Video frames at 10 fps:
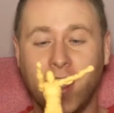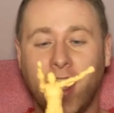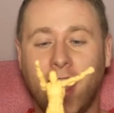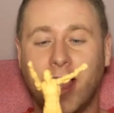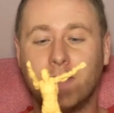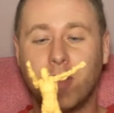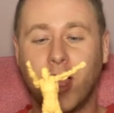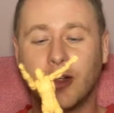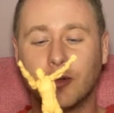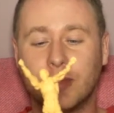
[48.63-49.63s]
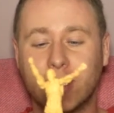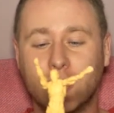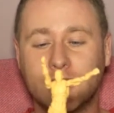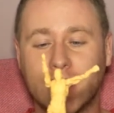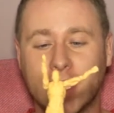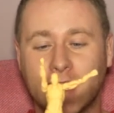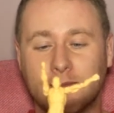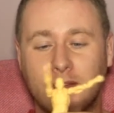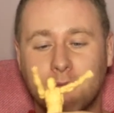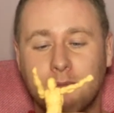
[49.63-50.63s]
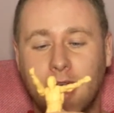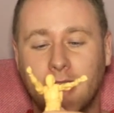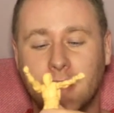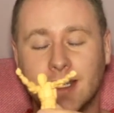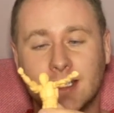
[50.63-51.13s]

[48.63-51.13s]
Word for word: but I will be using him in